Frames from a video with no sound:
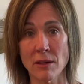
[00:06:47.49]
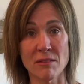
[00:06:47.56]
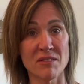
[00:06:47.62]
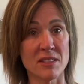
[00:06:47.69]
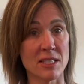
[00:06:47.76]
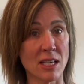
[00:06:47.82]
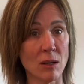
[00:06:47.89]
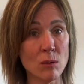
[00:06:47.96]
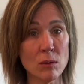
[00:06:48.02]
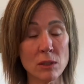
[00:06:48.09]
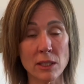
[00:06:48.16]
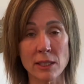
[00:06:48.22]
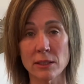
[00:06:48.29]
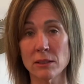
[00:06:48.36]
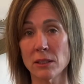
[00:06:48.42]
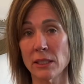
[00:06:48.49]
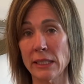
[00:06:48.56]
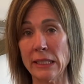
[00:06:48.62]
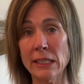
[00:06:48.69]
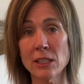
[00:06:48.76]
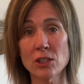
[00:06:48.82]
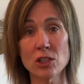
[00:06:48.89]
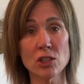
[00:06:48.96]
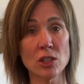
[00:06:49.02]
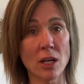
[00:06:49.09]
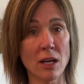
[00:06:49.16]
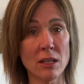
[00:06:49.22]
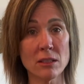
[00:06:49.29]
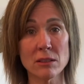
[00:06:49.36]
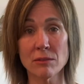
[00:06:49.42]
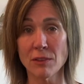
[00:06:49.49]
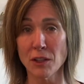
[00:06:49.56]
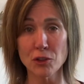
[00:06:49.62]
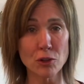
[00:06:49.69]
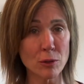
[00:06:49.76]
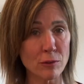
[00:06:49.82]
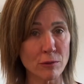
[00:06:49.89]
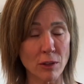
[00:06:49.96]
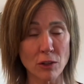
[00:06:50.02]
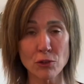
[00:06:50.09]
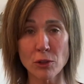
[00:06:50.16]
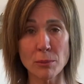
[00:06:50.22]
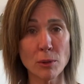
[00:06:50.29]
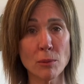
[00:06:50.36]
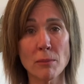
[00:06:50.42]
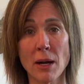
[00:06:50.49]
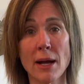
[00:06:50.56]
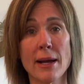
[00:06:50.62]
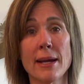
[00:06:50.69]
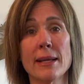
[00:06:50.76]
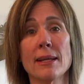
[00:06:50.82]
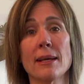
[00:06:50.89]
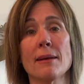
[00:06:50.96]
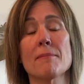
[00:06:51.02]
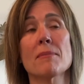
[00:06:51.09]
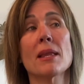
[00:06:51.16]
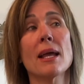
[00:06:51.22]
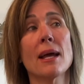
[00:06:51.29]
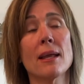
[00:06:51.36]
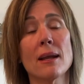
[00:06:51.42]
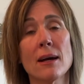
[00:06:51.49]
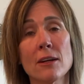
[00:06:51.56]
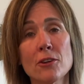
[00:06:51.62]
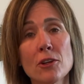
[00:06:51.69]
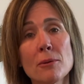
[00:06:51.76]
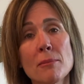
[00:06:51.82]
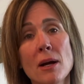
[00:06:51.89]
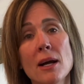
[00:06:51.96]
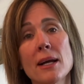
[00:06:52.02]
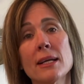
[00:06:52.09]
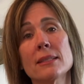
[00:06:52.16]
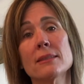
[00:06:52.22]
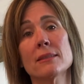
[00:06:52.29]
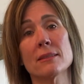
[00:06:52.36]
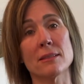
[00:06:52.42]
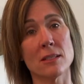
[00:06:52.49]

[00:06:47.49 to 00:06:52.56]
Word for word: of doubt into each child's vulner- vulnerable mind and undermines,